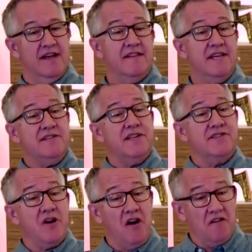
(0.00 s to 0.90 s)
This
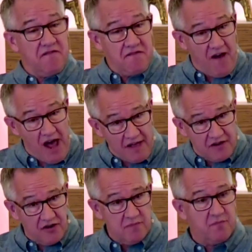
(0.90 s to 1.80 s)
is our
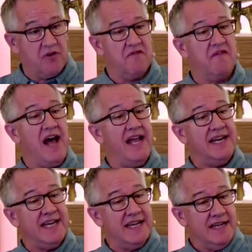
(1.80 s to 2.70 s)
Father
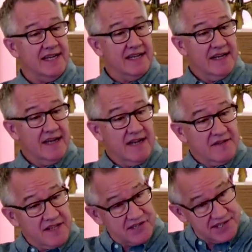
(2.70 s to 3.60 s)
providing
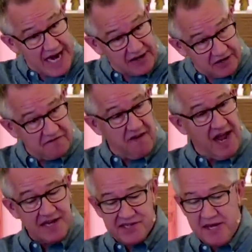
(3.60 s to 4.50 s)
the
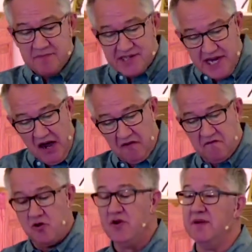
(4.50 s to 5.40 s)
sacrifice himself.
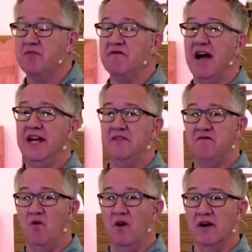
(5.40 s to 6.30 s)
Who'd he provide it
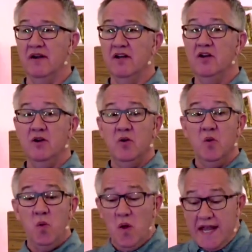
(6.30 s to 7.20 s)
for?
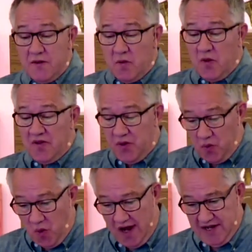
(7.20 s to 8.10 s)
We were the
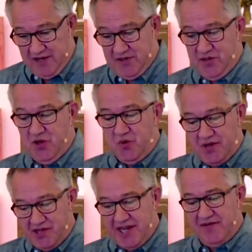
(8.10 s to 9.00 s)
ones who
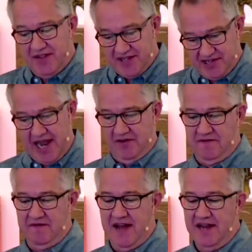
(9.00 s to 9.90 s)
received the
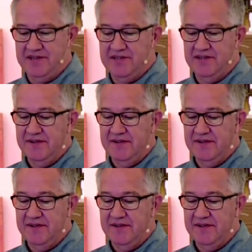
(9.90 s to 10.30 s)
sacrifice.